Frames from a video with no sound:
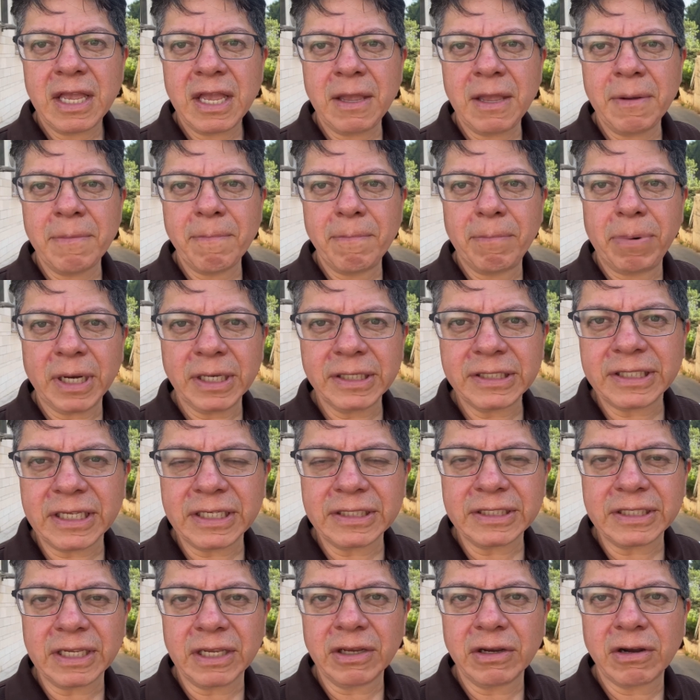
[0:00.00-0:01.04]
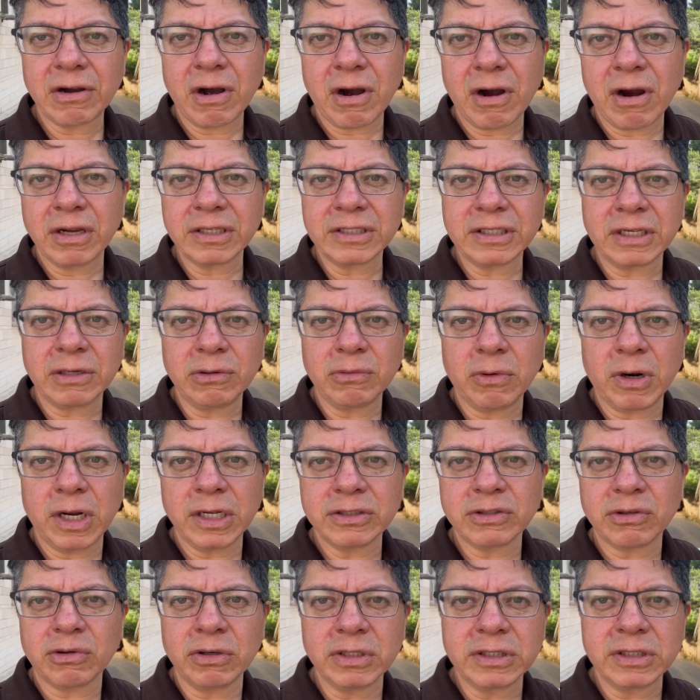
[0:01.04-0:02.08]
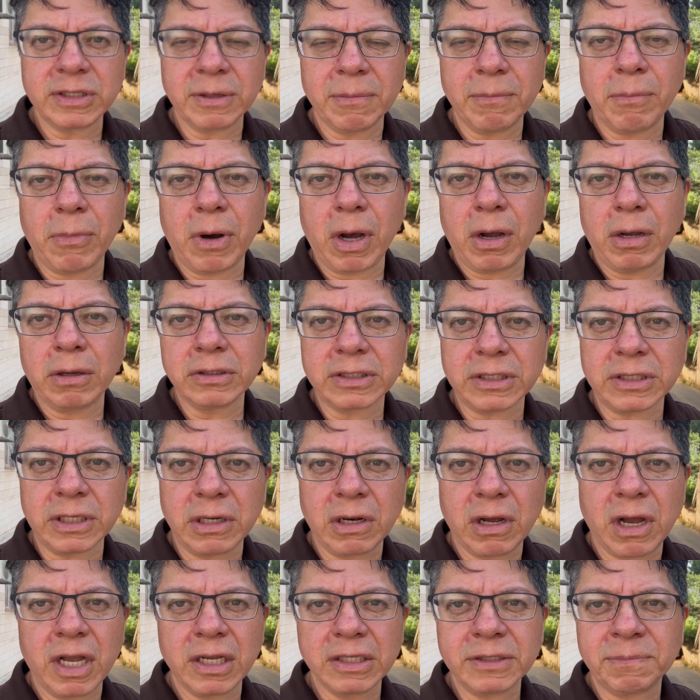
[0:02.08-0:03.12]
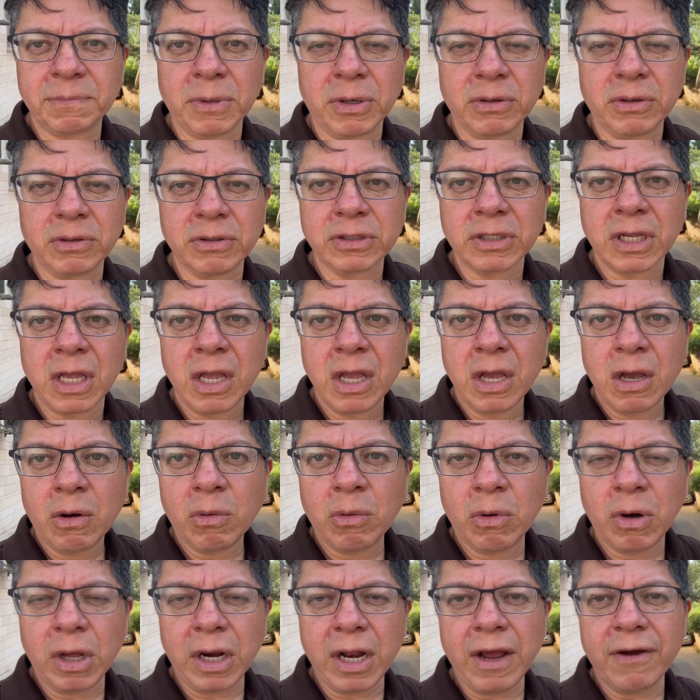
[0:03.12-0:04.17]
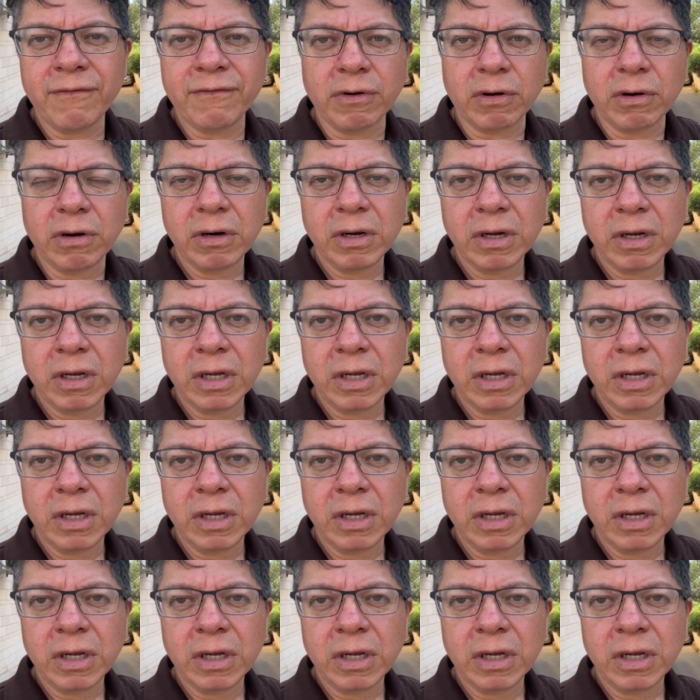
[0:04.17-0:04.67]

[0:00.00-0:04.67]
in buses, in cars, in restaurants, in malls, in hospitals, whatever.